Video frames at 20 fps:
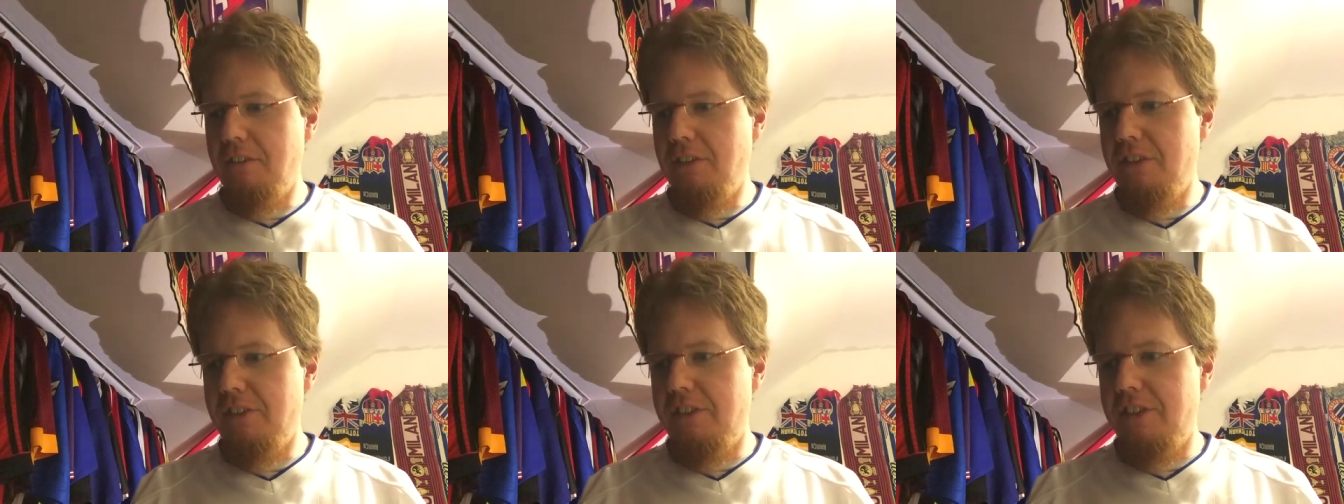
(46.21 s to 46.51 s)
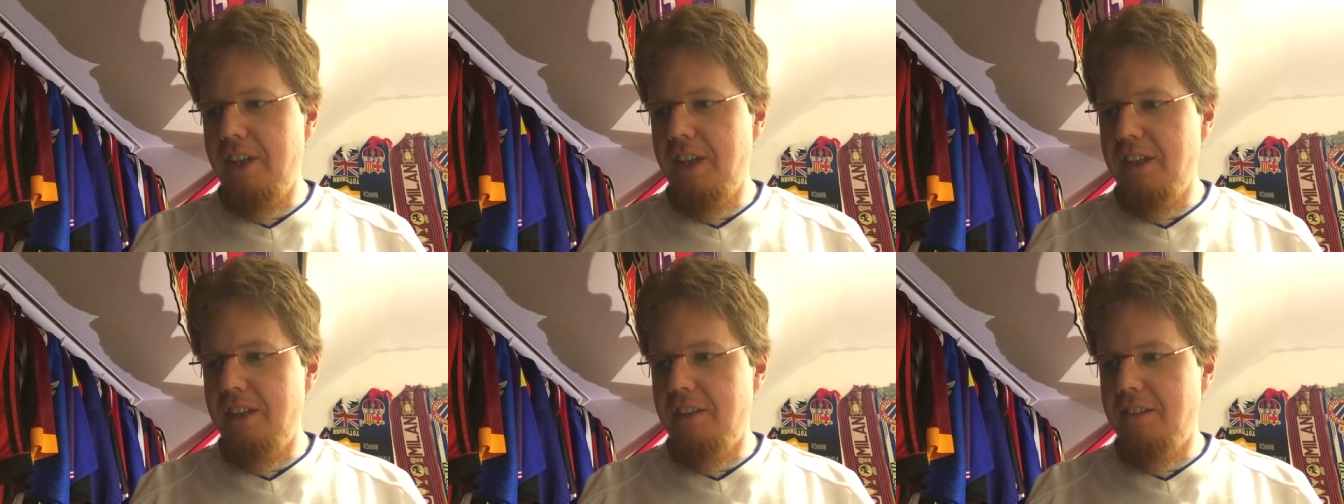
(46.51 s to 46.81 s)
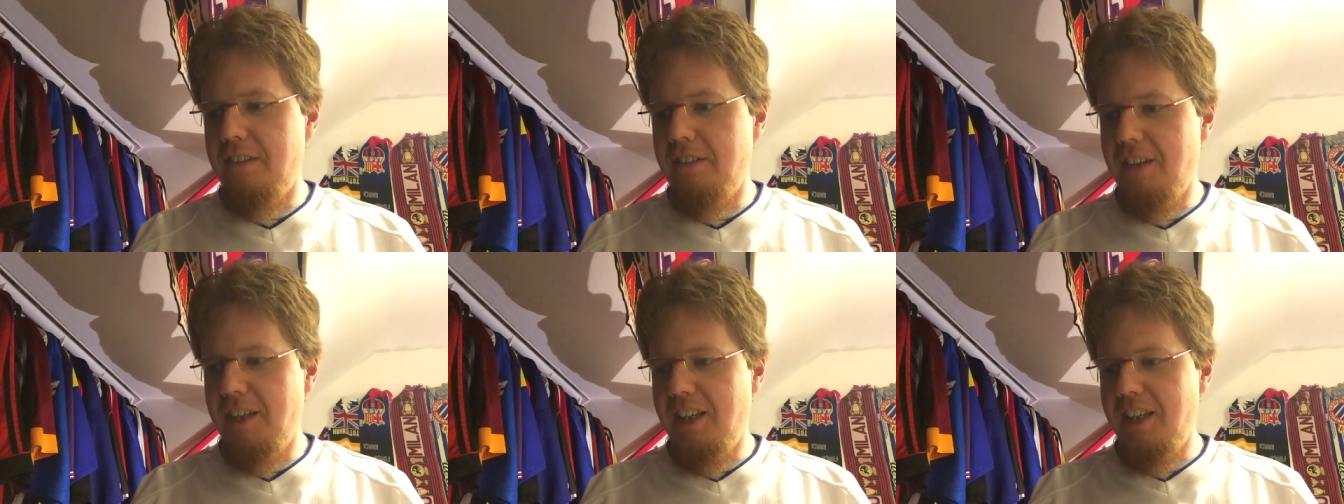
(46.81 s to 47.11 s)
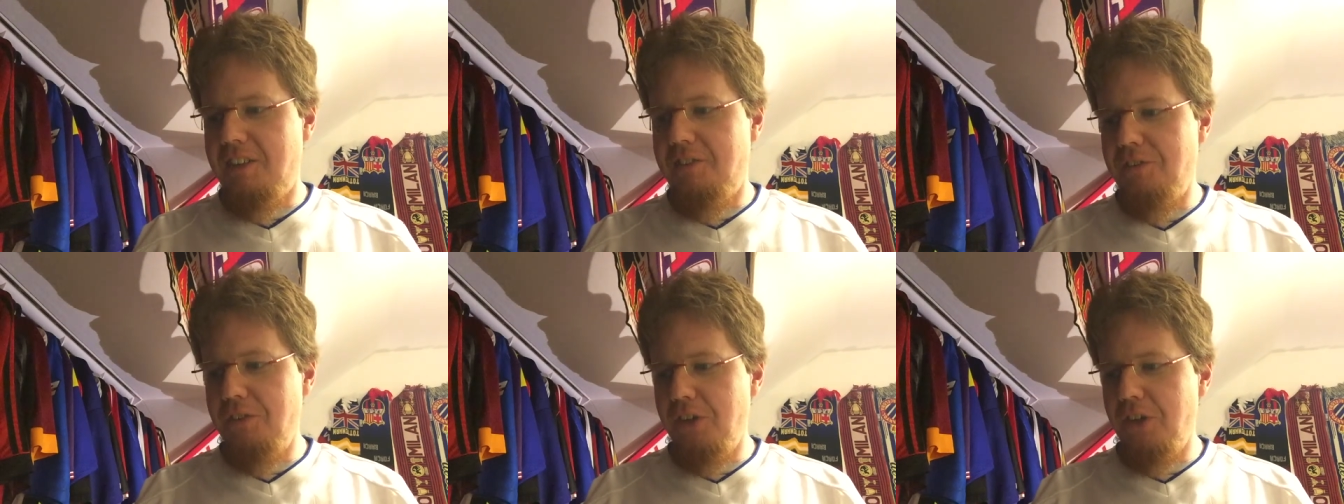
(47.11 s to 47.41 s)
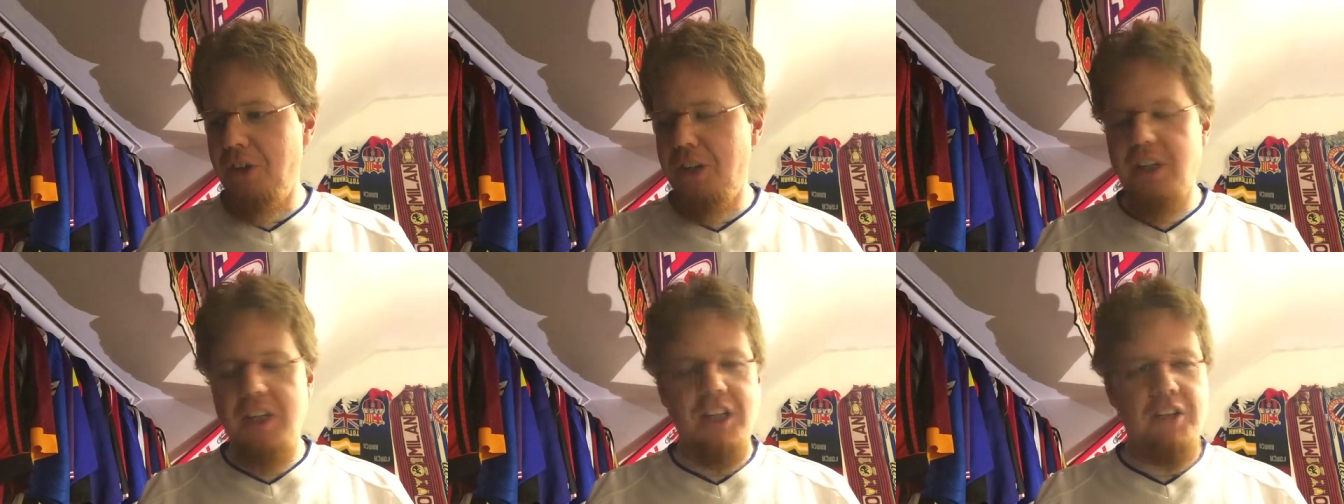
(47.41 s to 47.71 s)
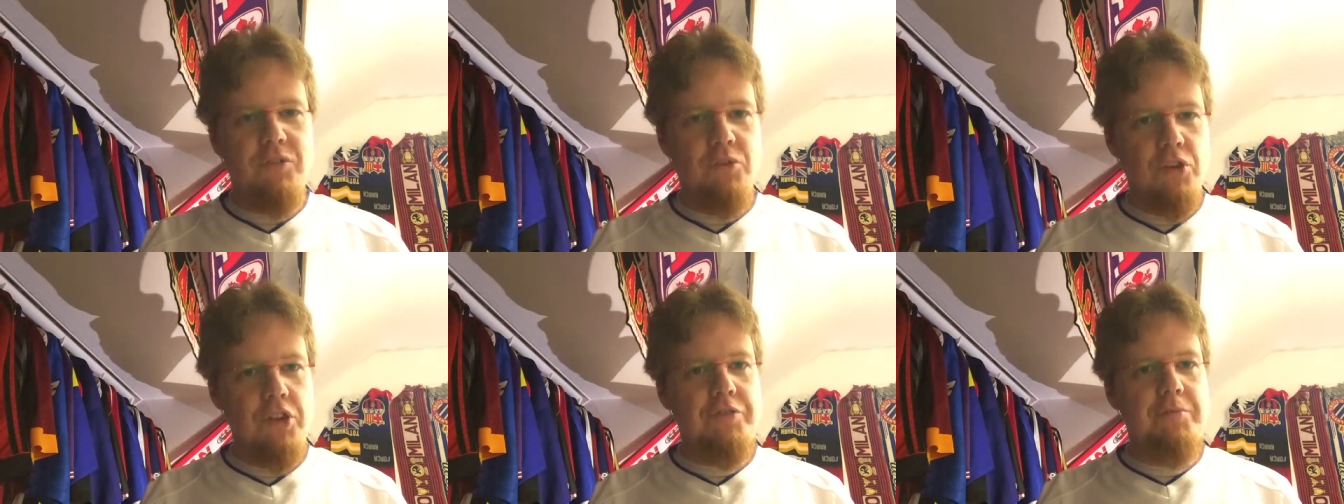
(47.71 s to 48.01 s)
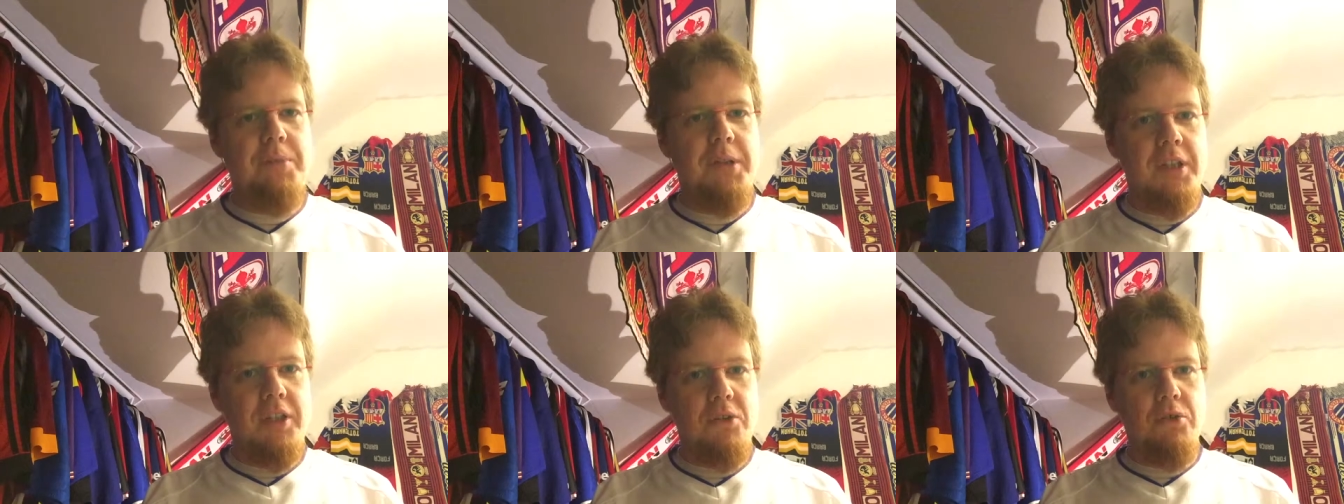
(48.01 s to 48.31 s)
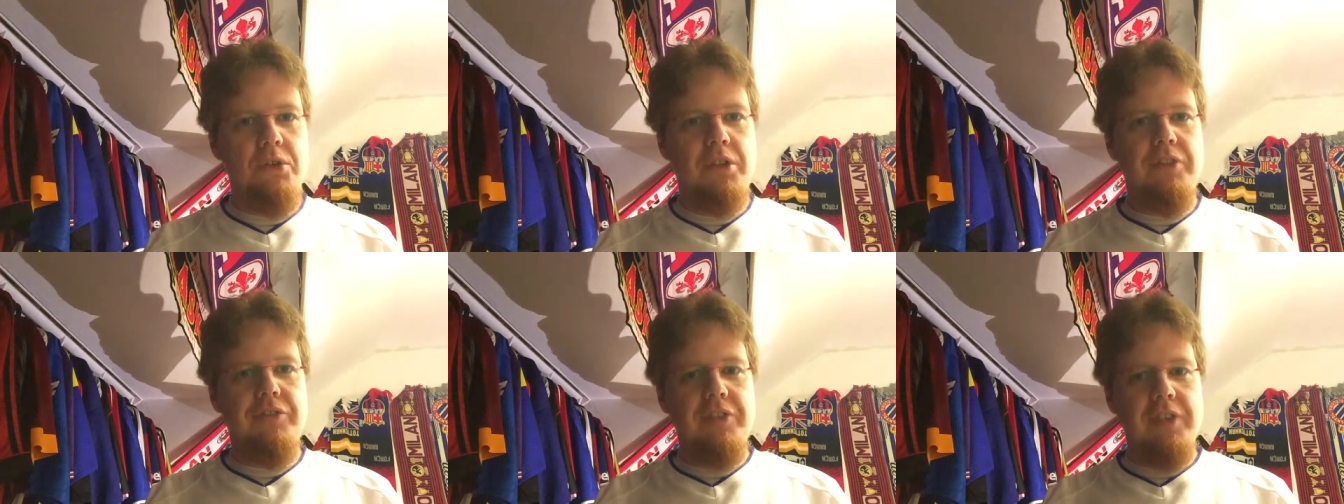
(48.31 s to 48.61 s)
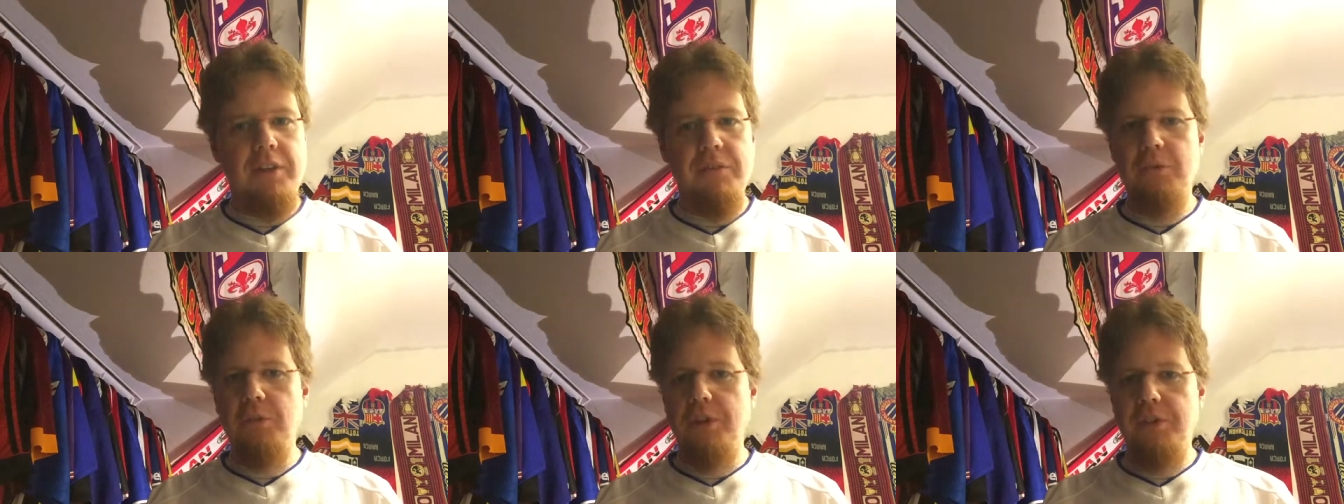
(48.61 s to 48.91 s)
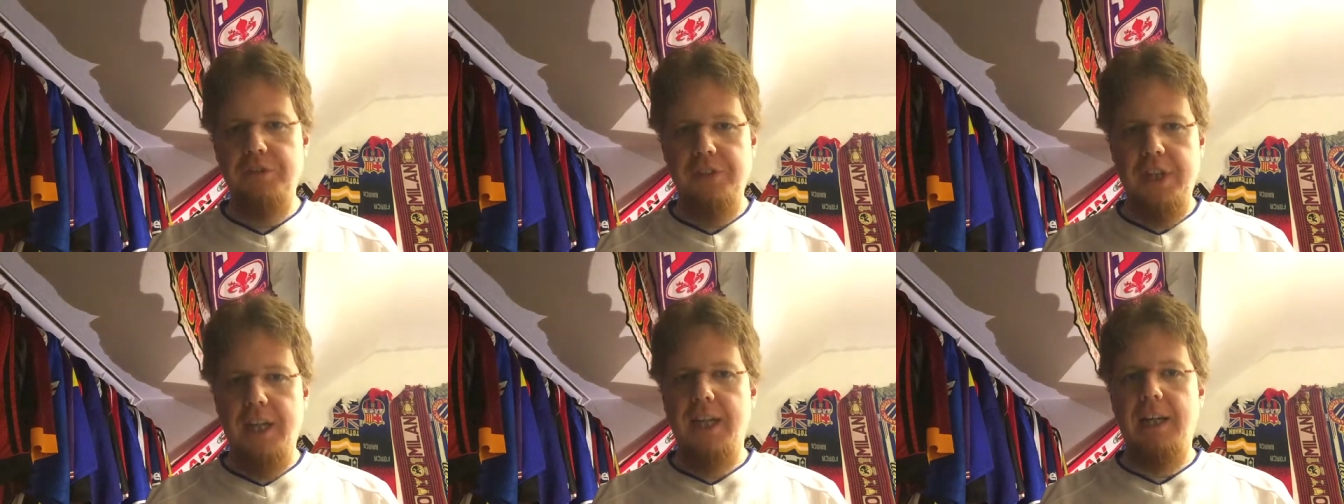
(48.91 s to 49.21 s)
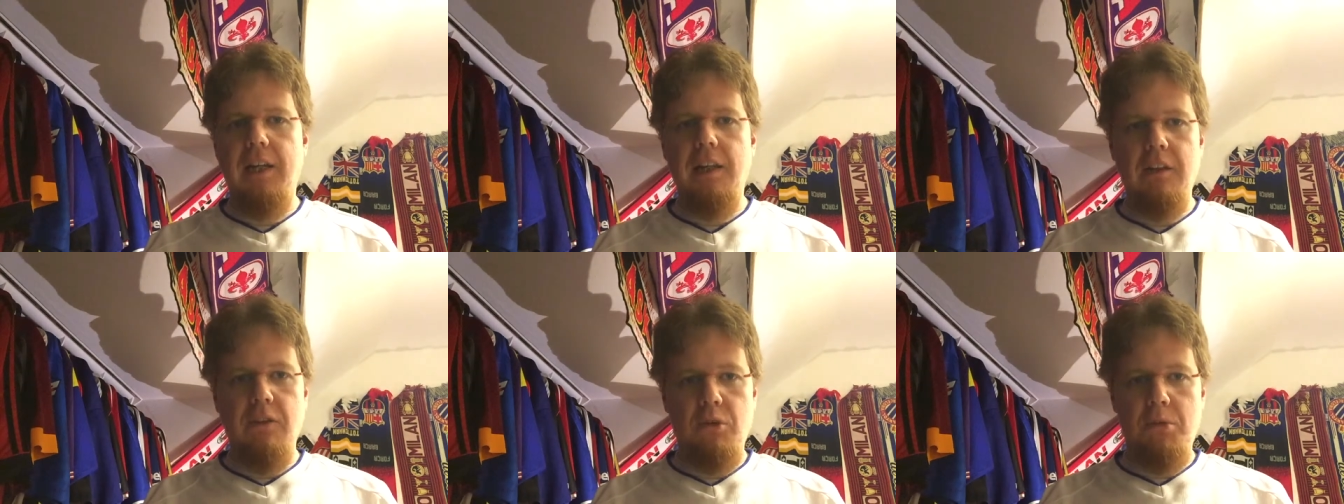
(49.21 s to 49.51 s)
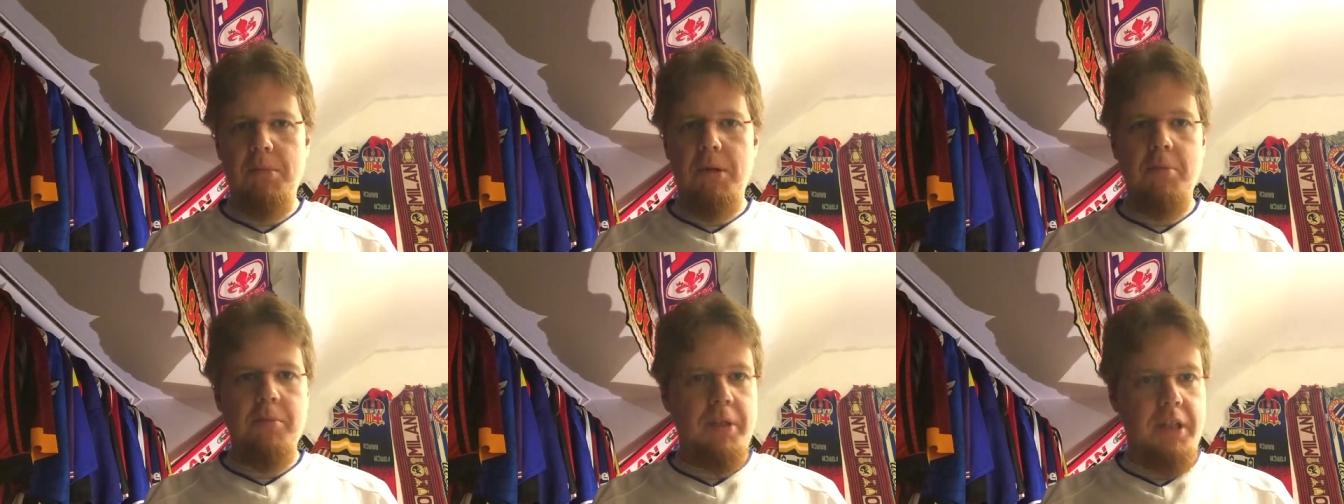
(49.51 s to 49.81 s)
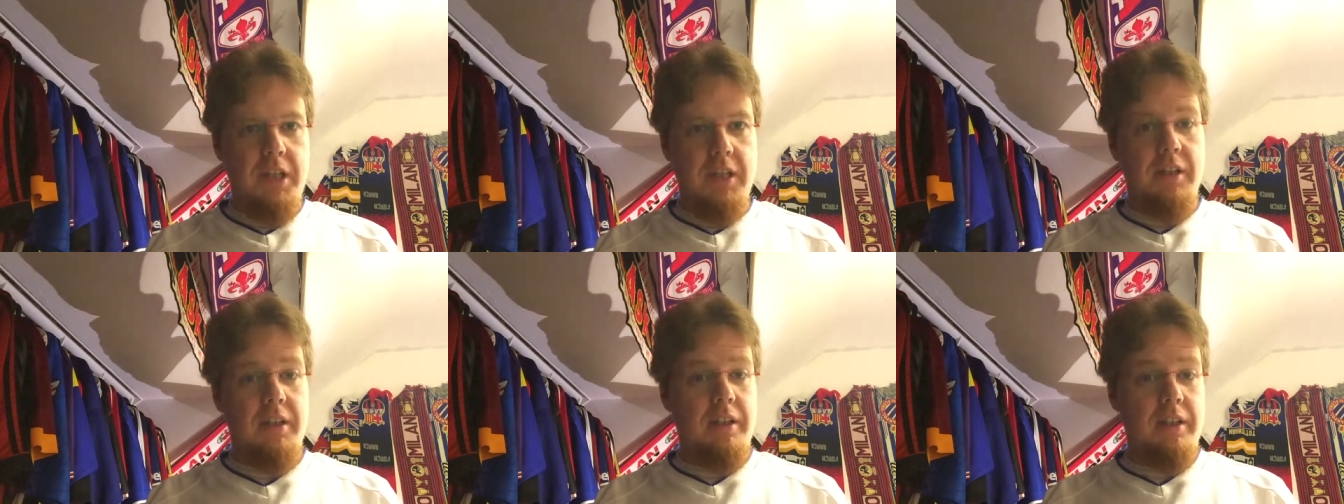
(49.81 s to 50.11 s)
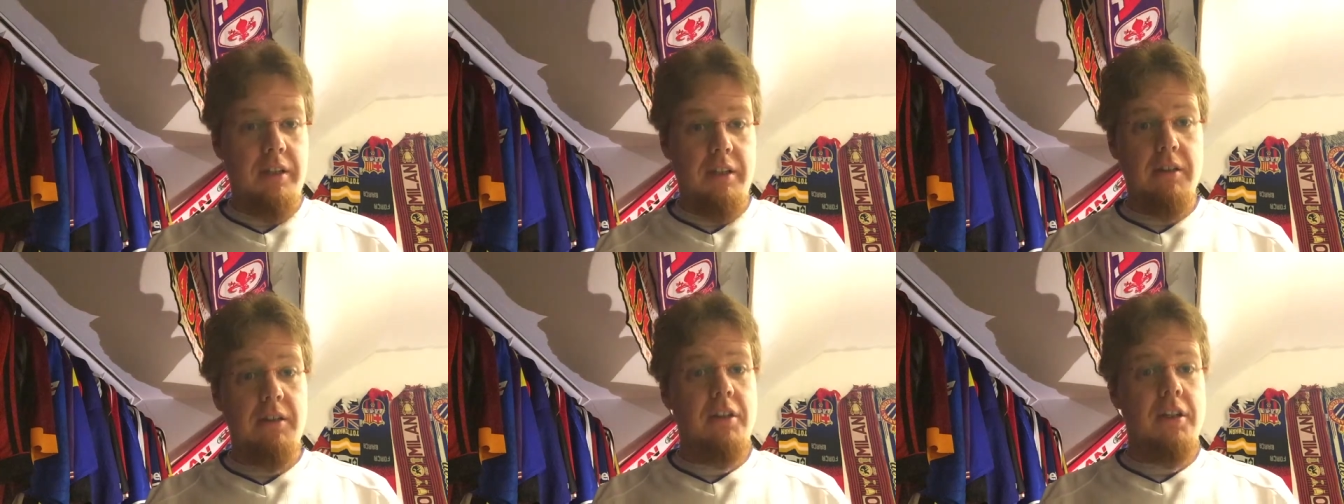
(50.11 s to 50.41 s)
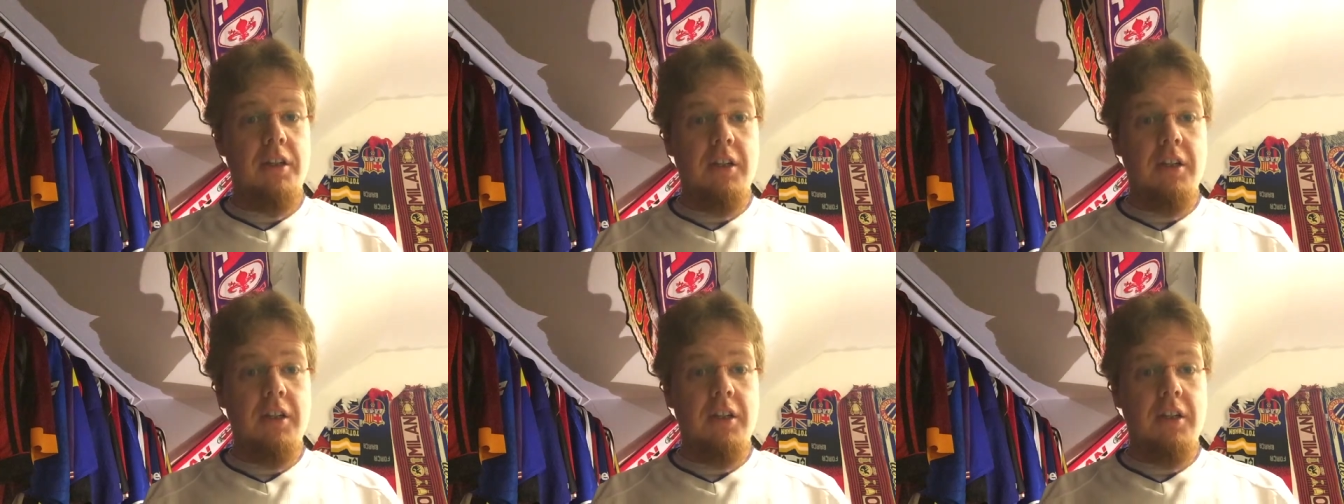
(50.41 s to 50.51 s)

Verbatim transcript: said at work it would have been good if they would have tackled Aubameyang